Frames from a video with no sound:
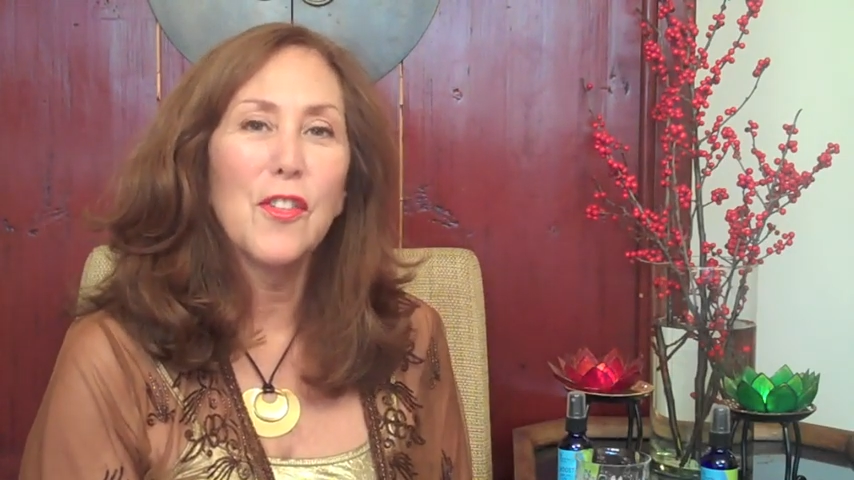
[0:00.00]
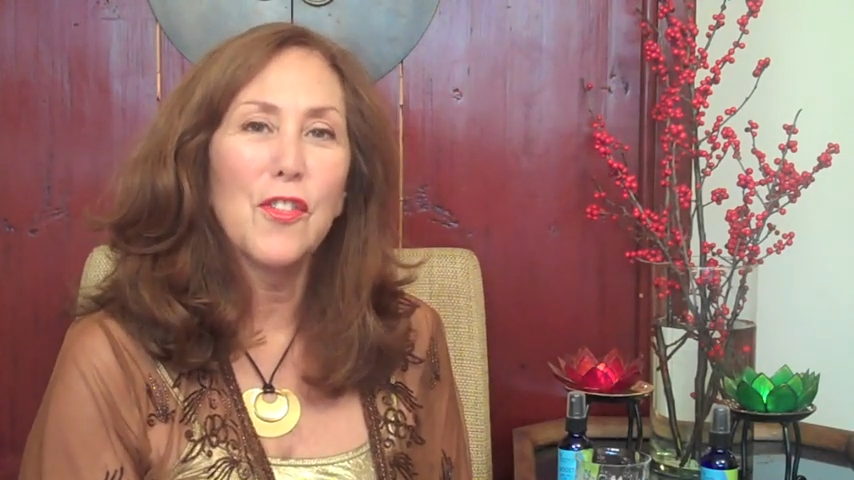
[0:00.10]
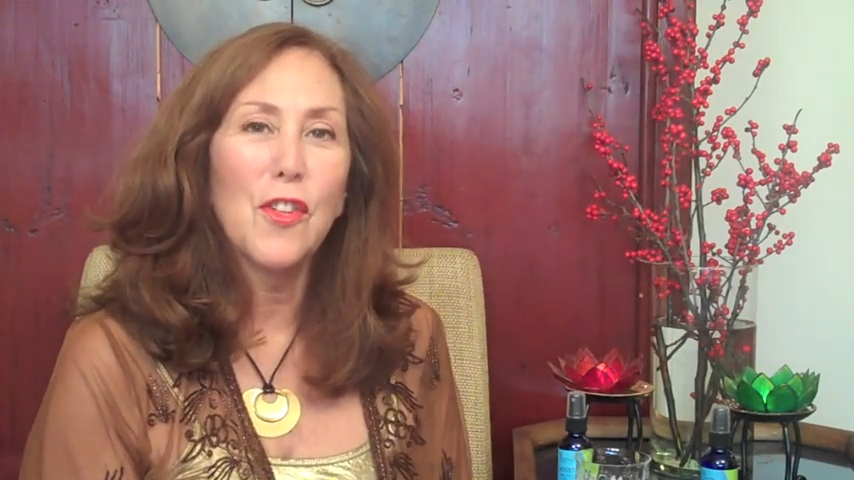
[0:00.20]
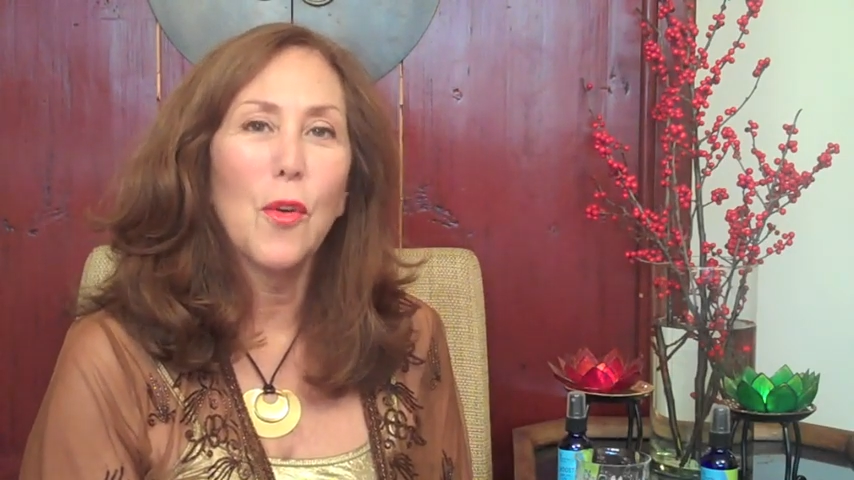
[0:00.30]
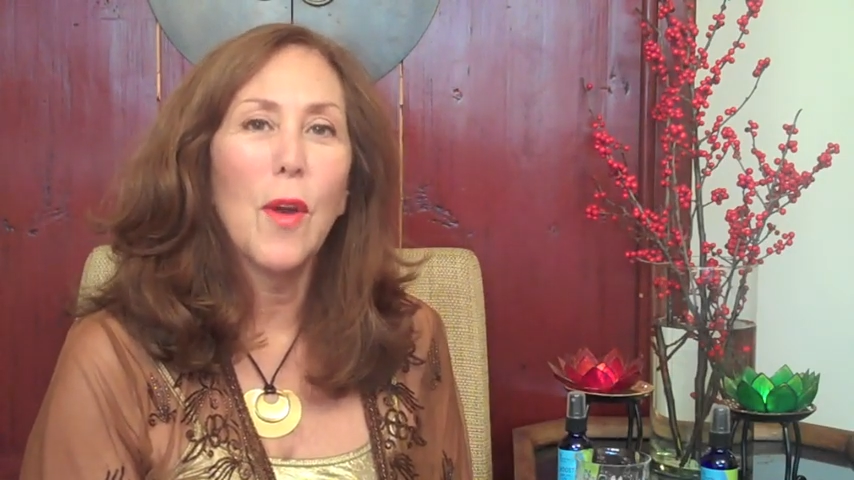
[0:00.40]

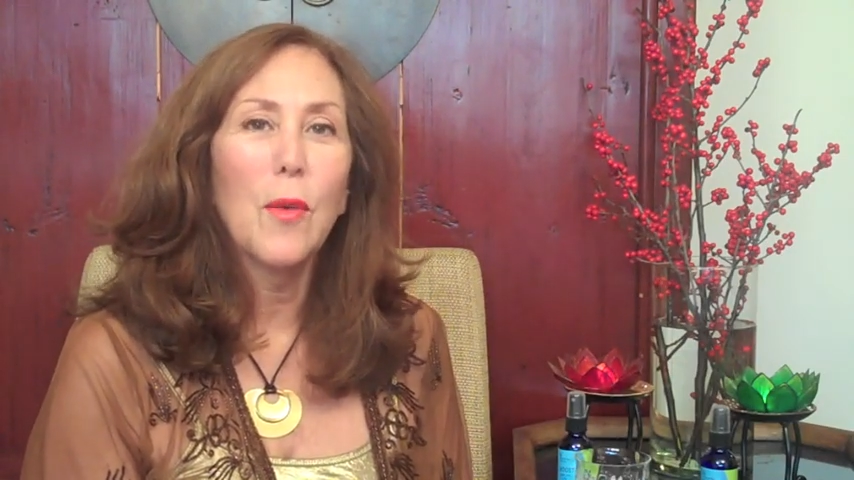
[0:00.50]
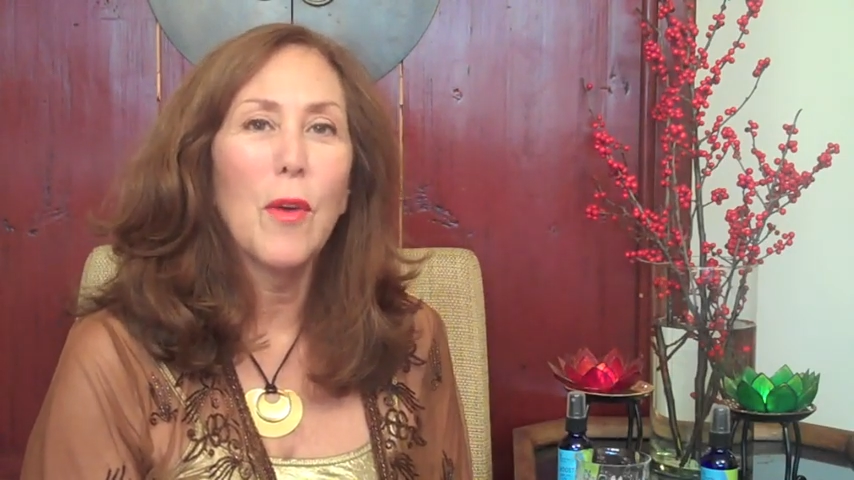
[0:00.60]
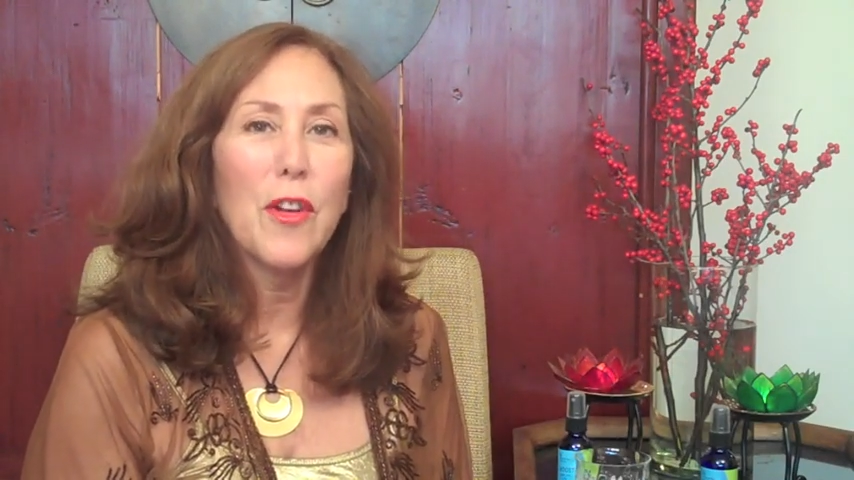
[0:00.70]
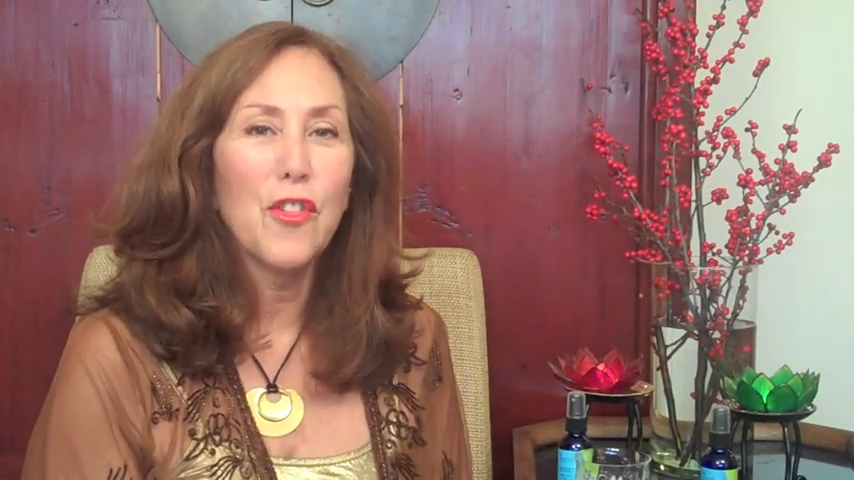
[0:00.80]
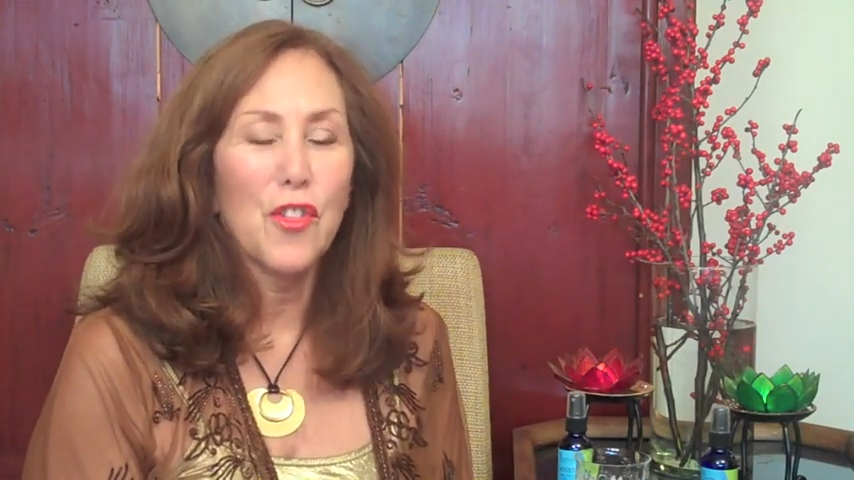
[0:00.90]
so I
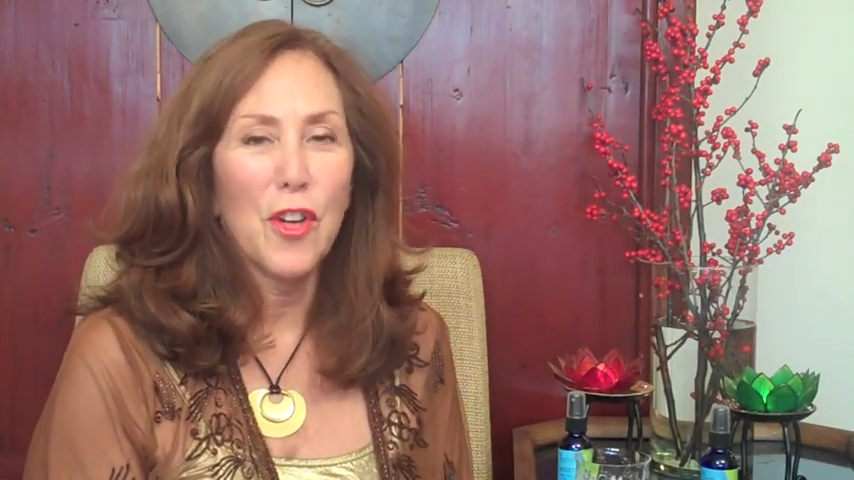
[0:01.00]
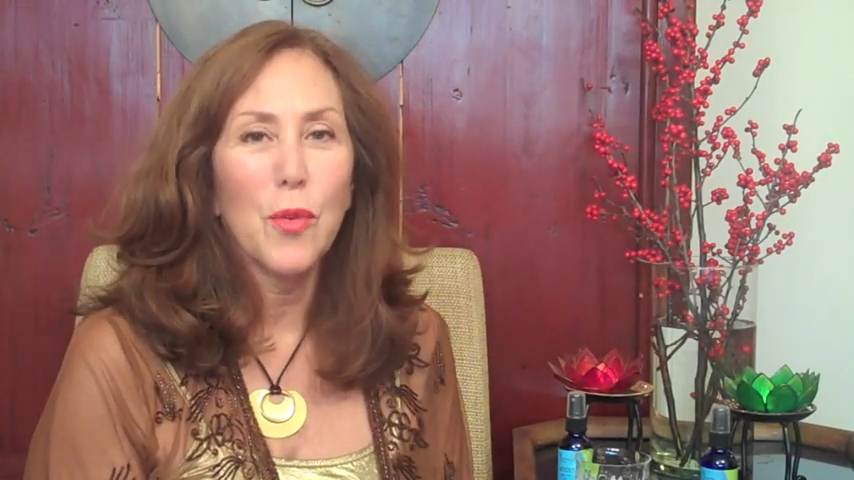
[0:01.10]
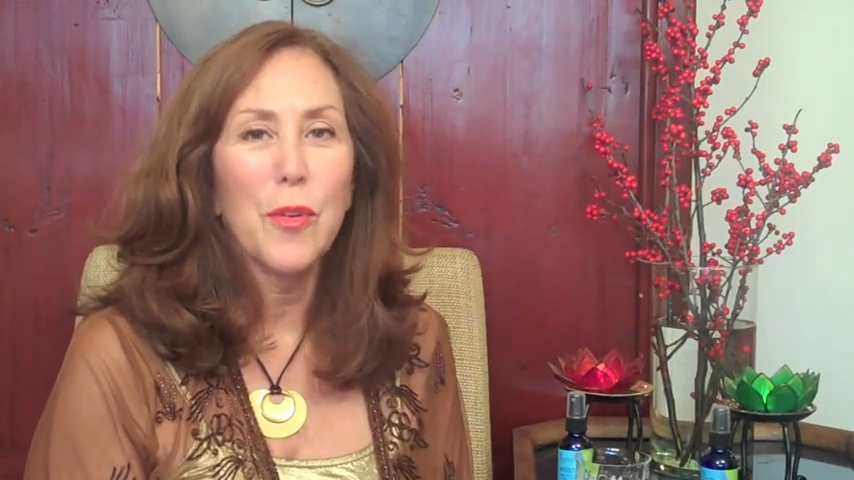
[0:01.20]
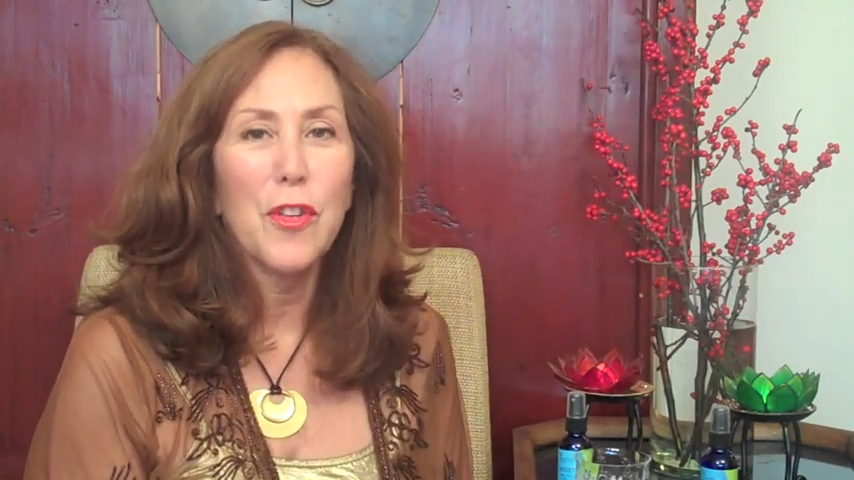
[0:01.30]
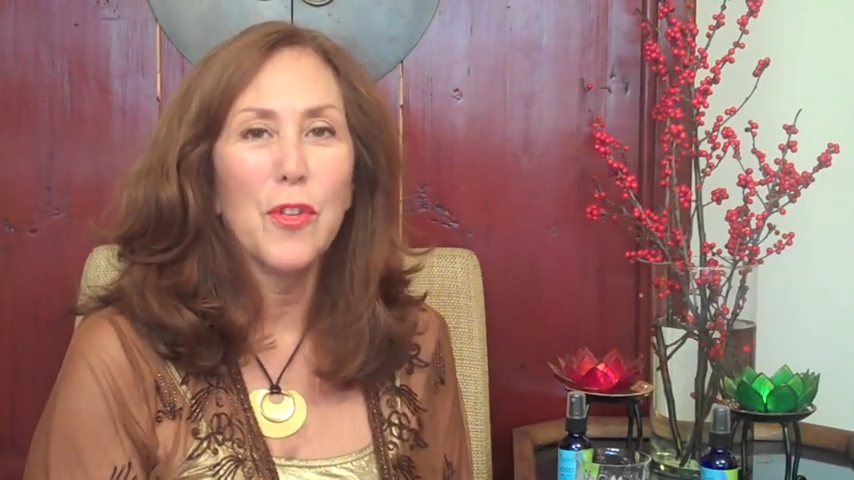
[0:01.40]
want to share
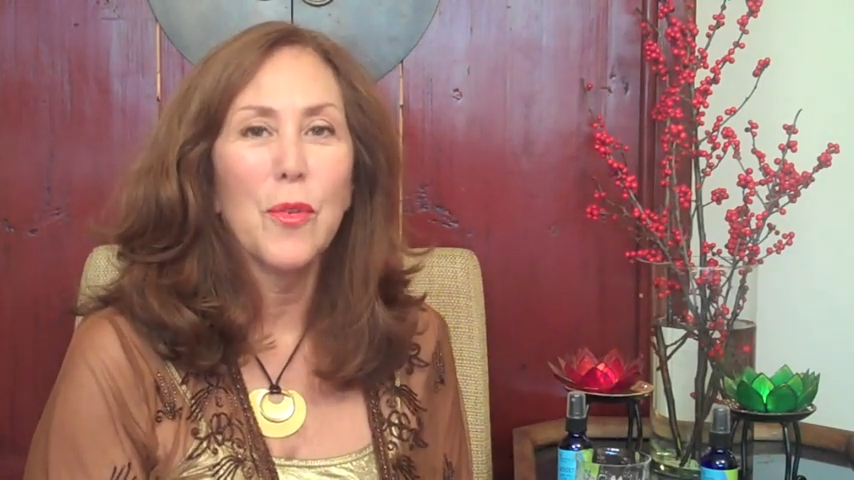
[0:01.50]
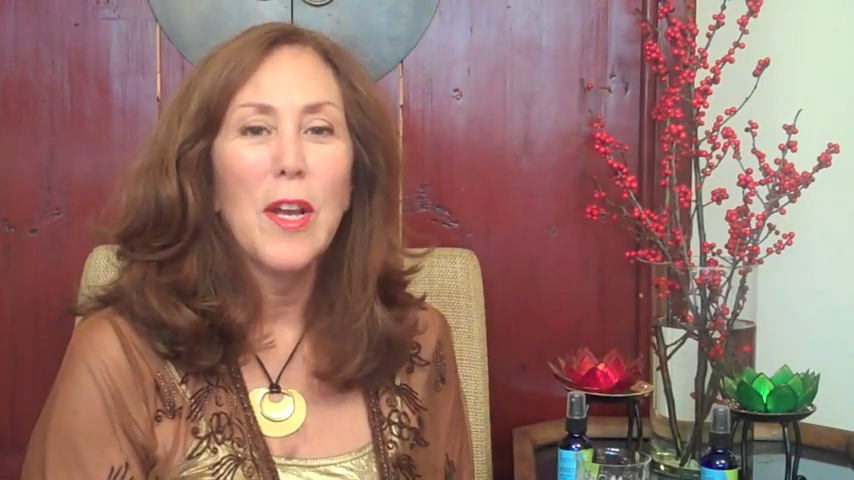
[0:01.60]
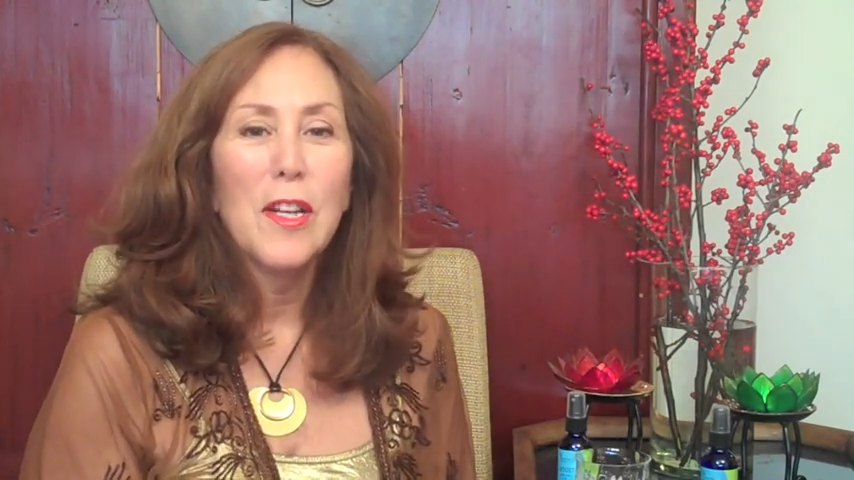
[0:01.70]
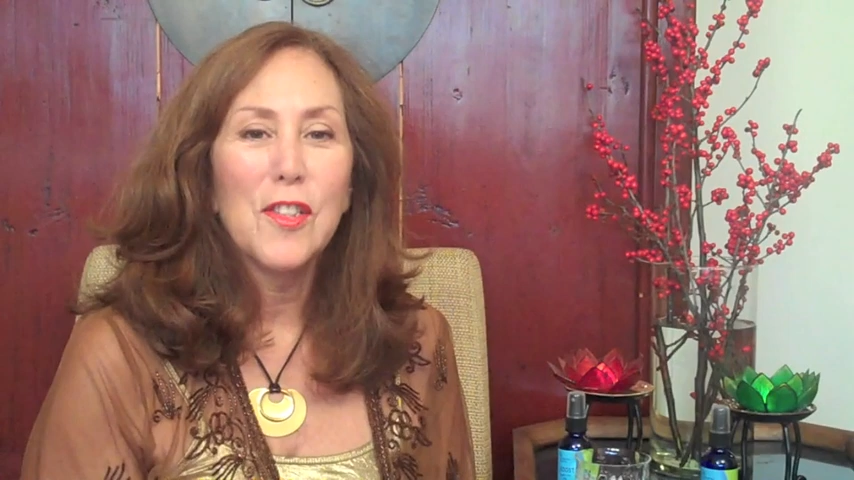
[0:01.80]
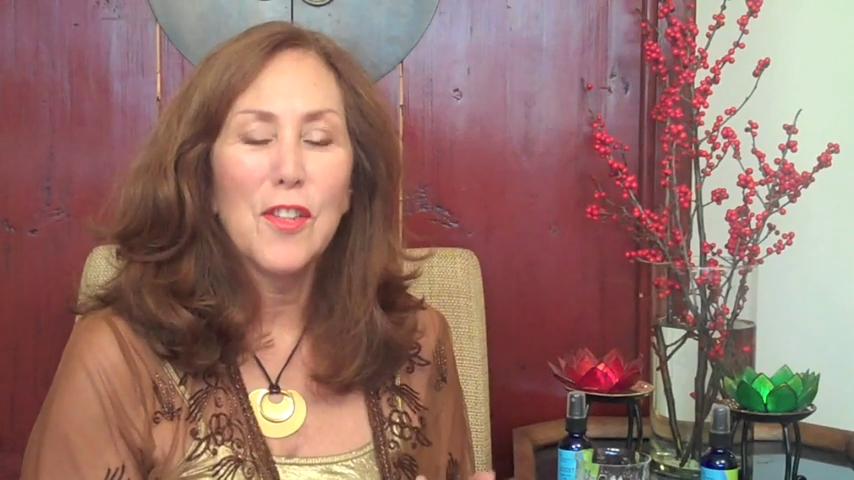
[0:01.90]
with you
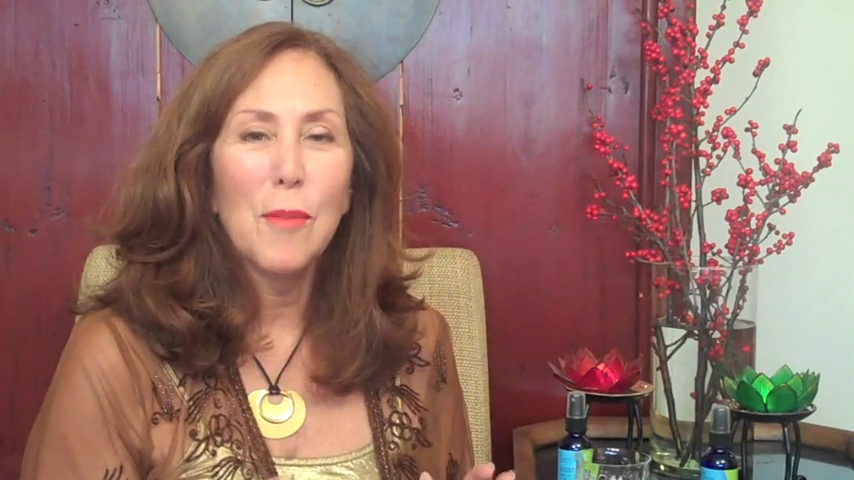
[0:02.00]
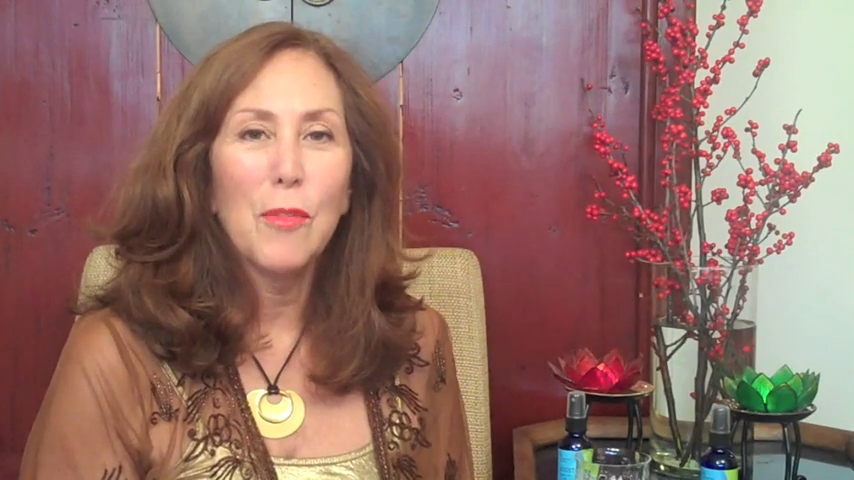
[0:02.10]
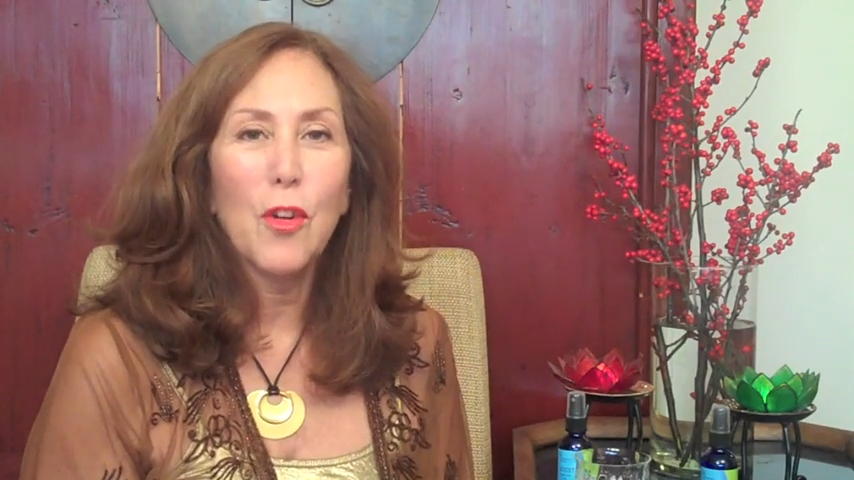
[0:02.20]
some